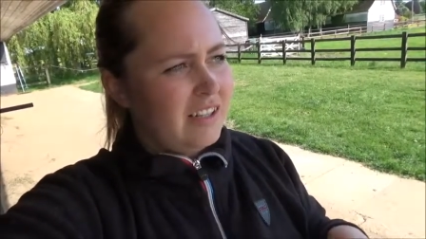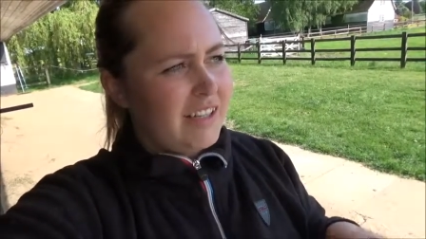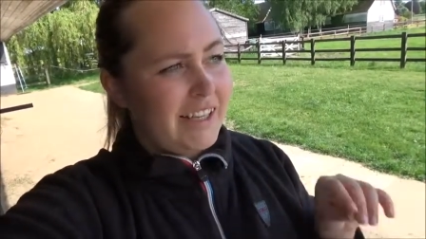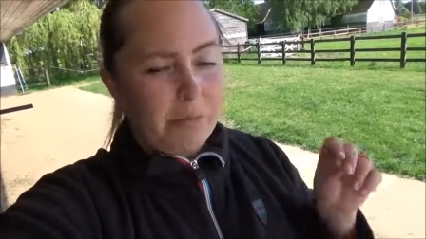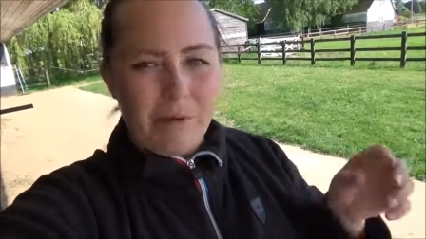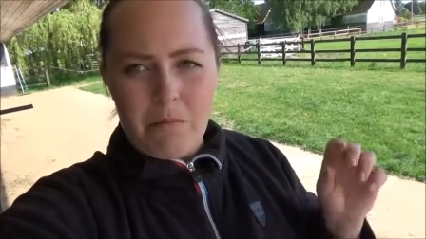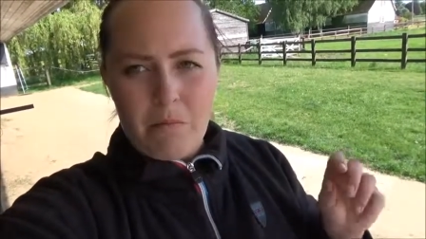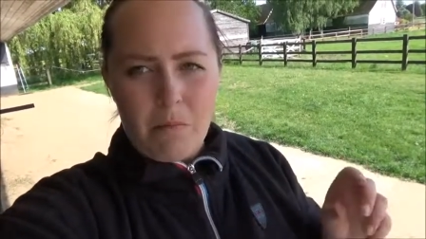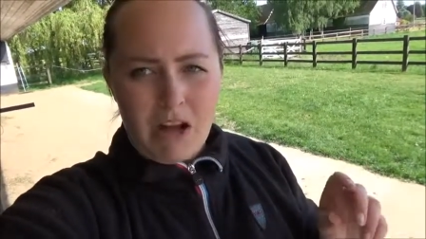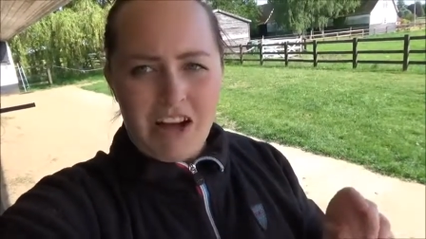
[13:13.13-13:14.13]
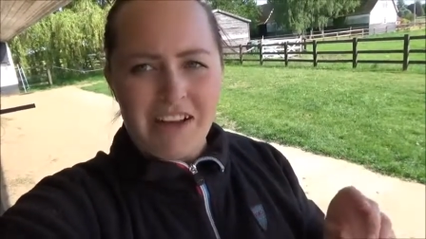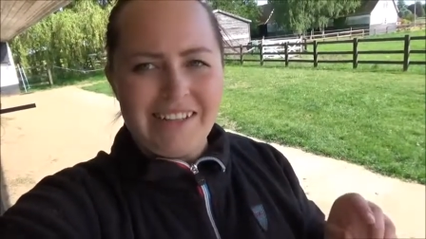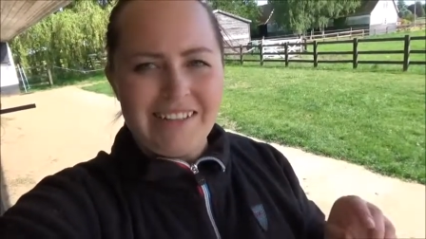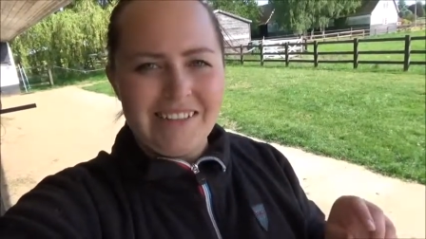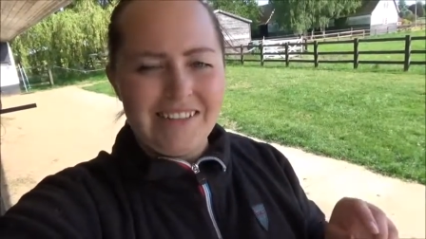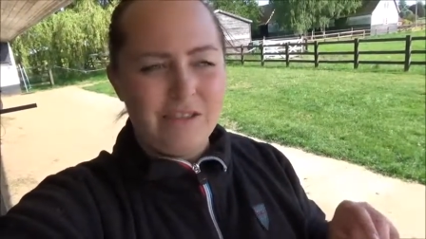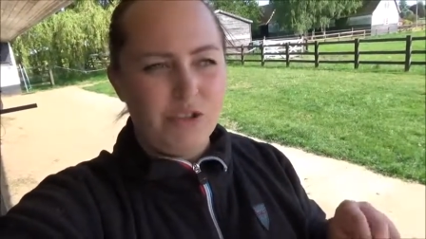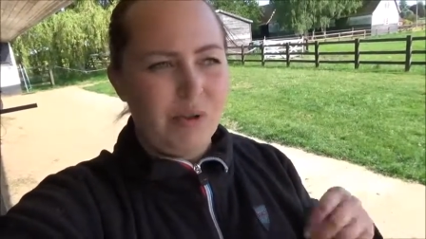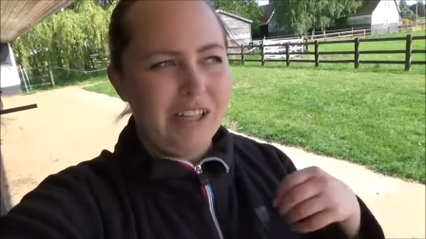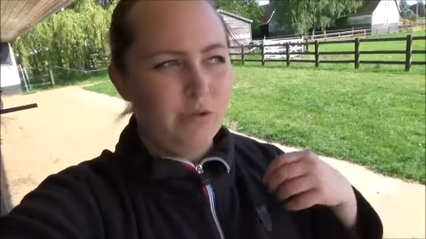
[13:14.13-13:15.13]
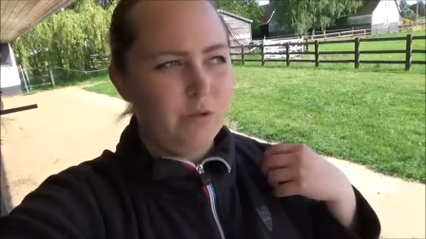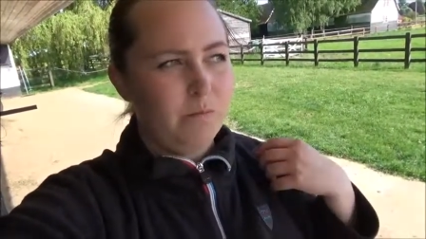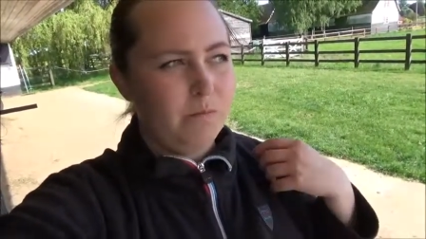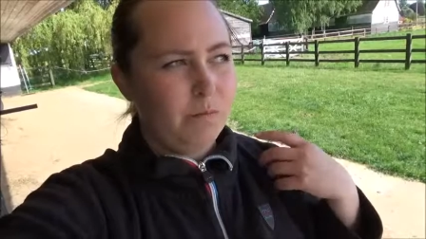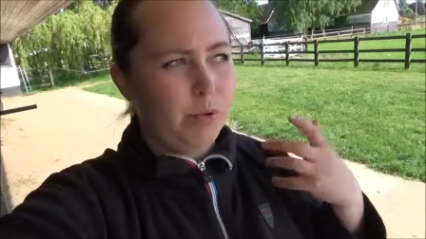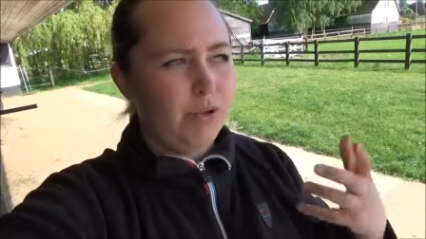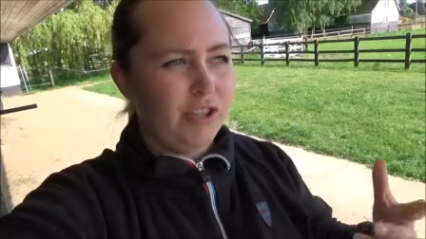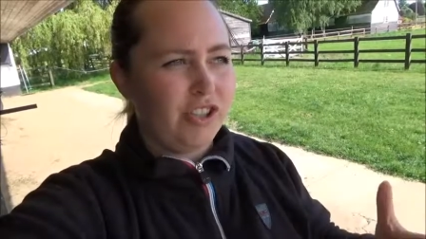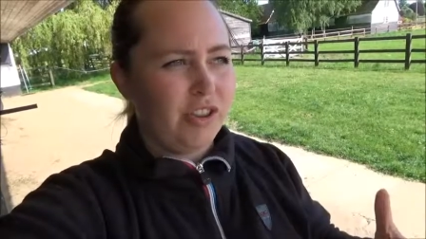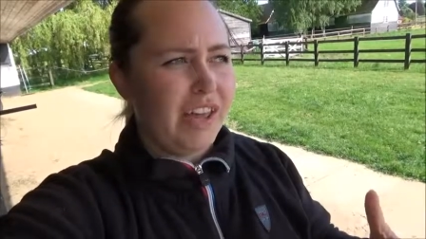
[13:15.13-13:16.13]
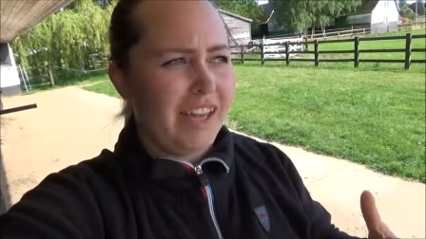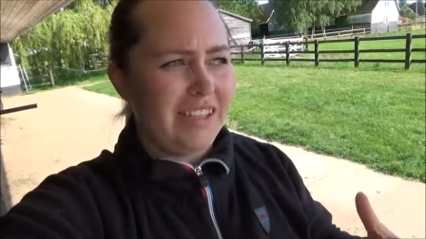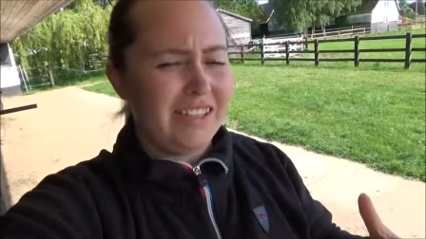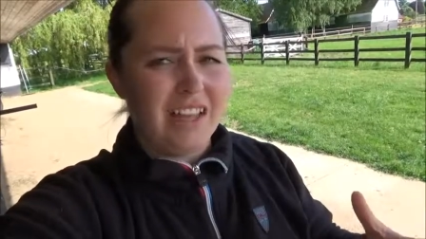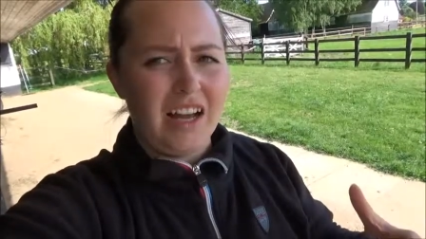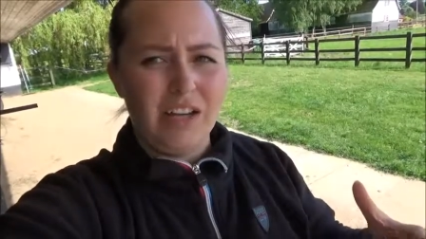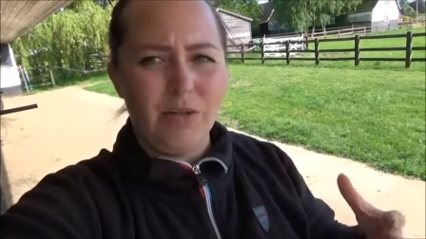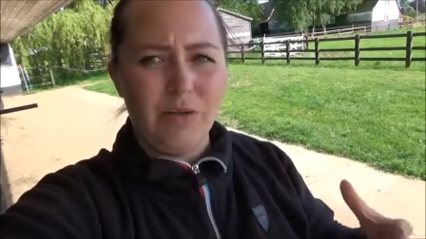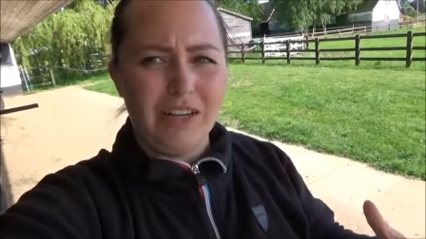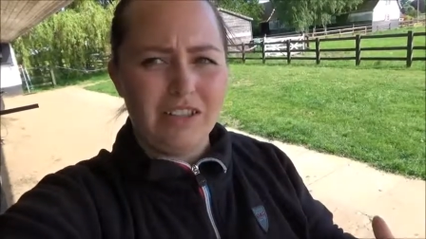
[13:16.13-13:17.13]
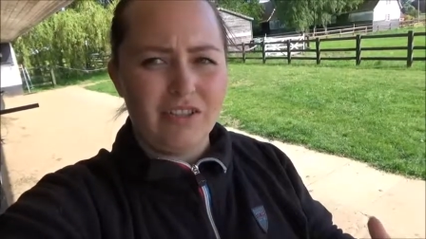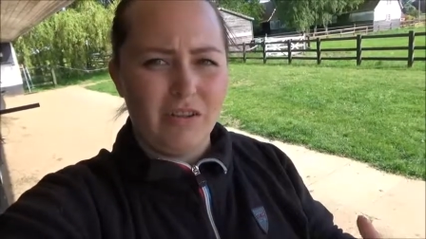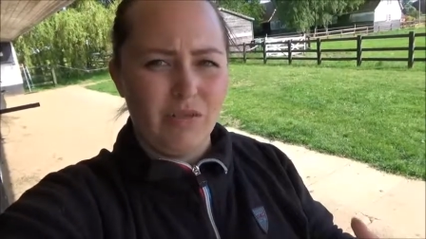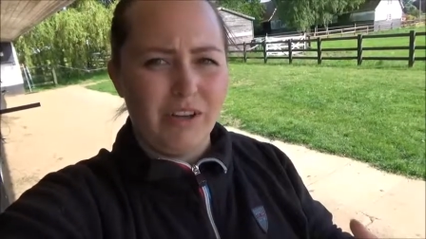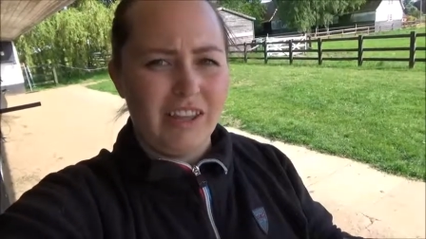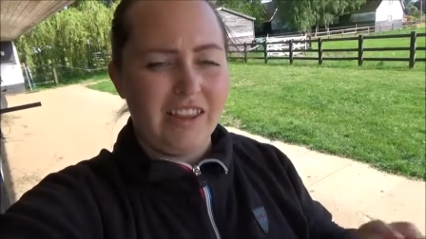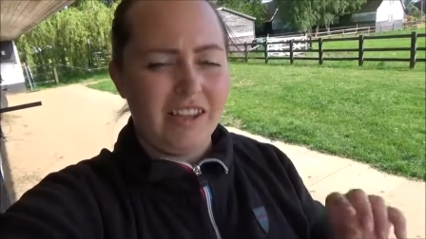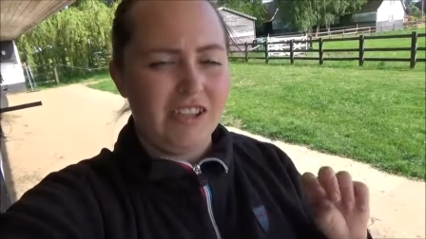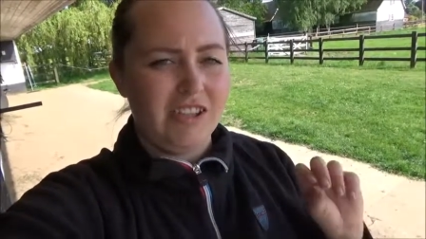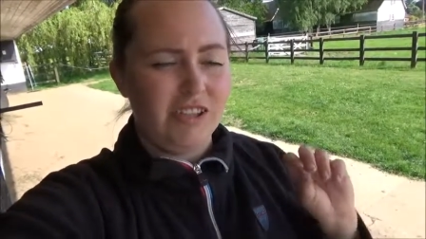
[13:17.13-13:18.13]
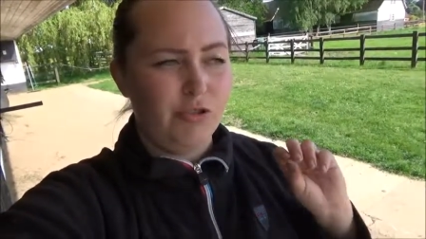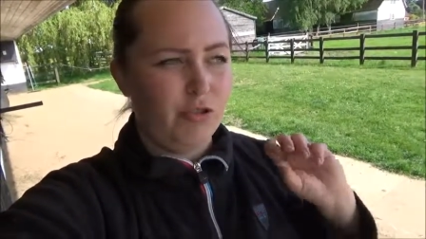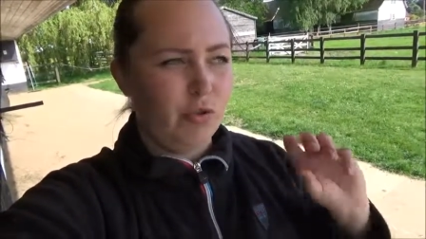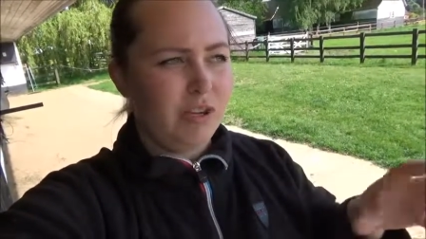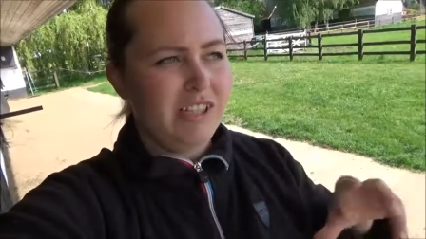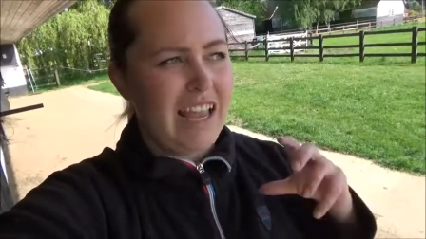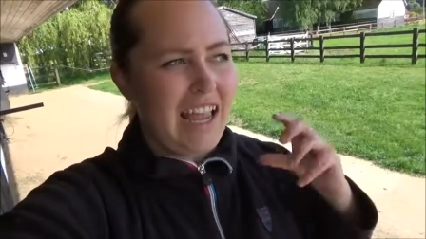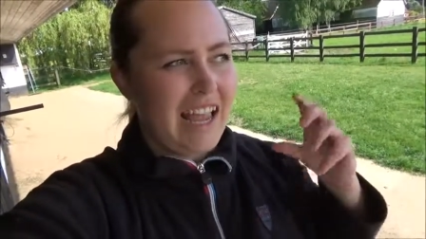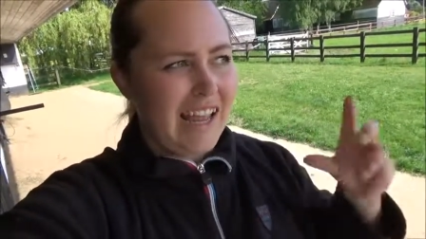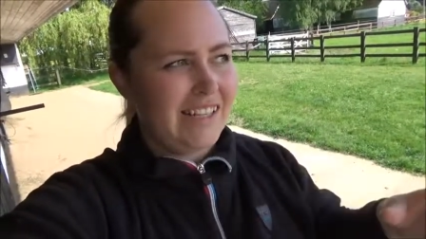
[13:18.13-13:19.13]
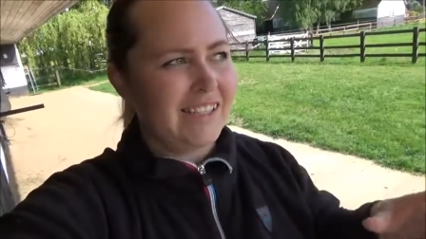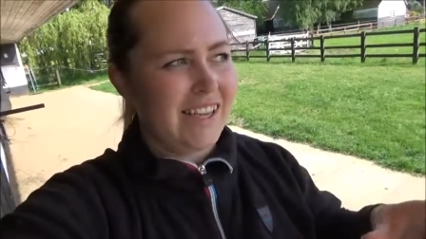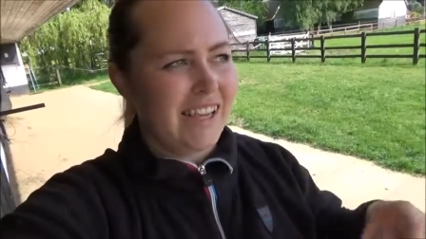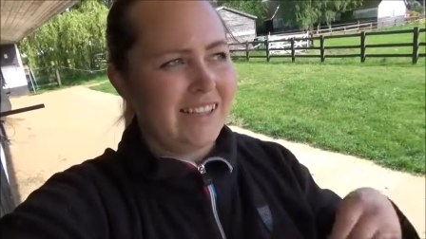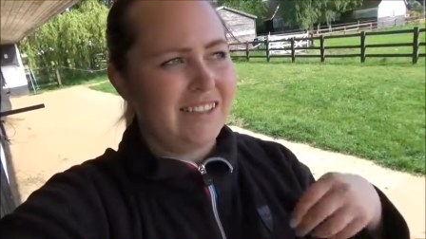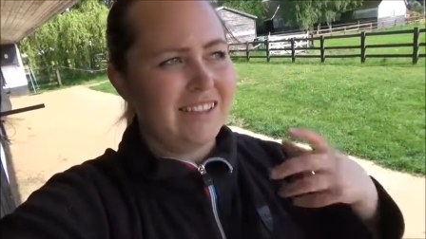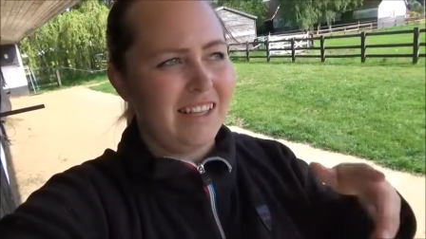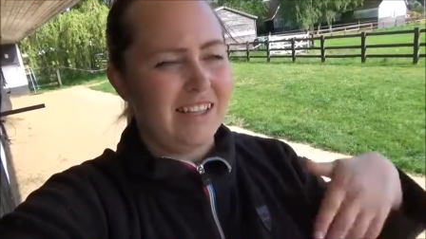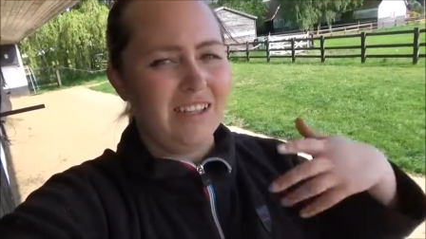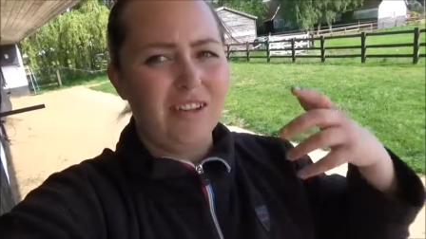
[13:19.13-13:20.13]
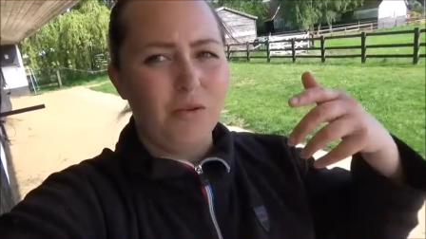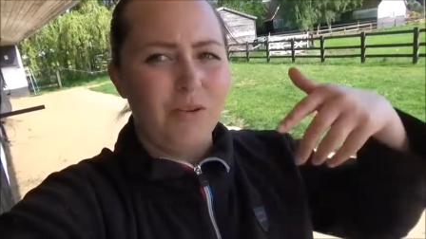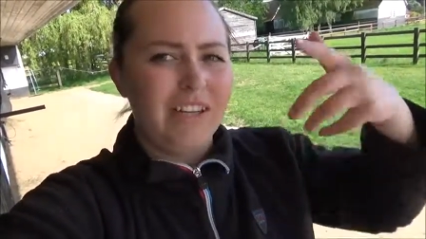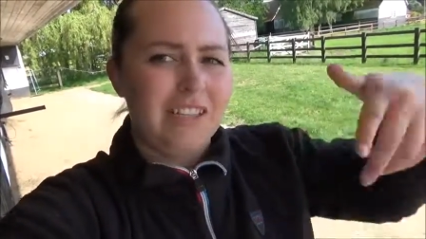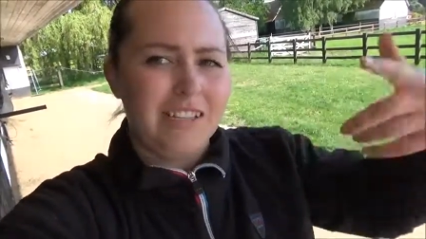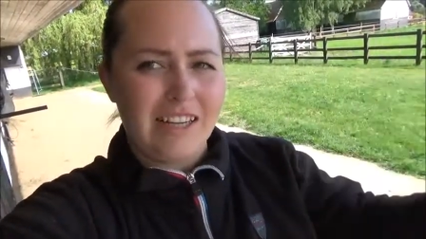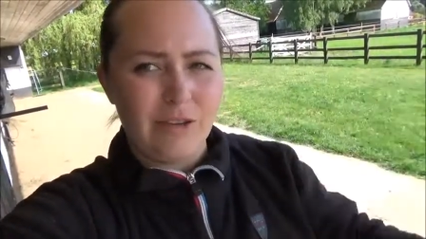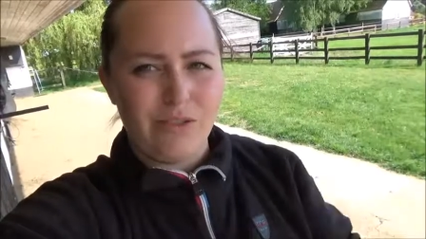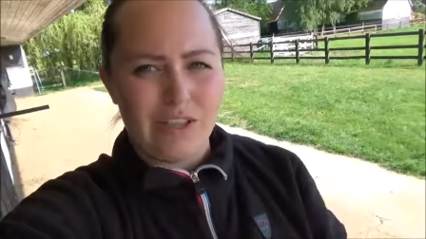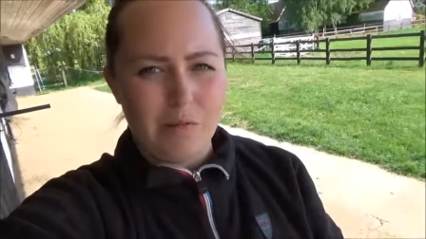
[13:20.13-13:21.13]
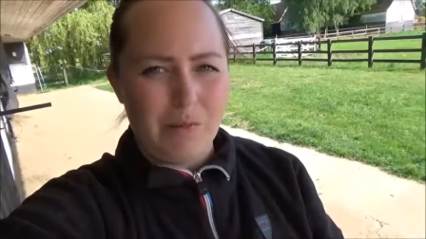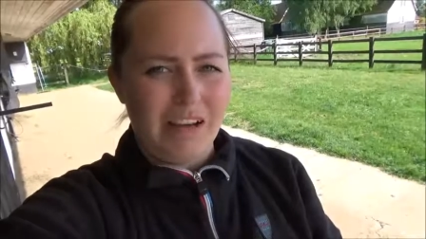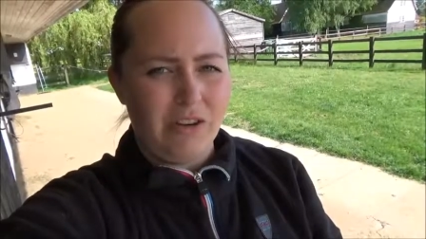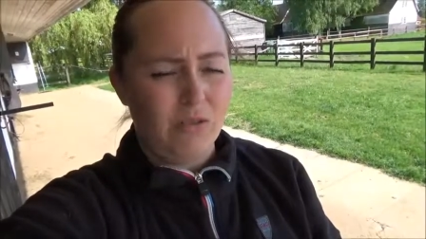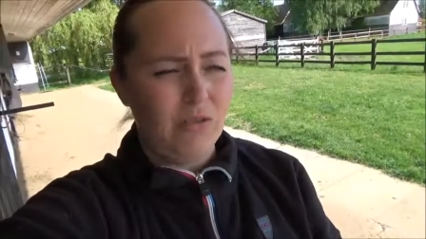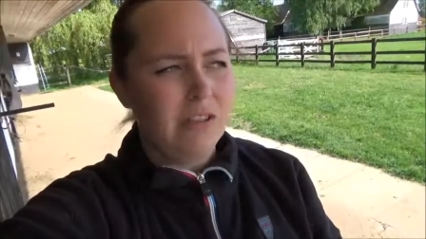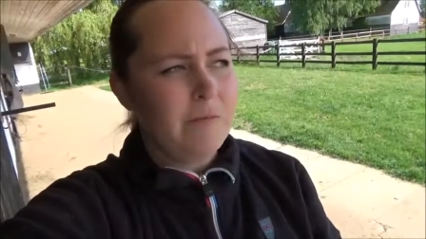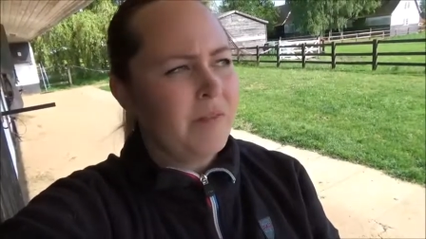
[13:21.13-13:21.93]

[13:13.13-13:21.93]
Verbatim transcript: Keep it in mind, so I don't push things that I know I struggle with, because you don't want to end and, and go in a down spiral.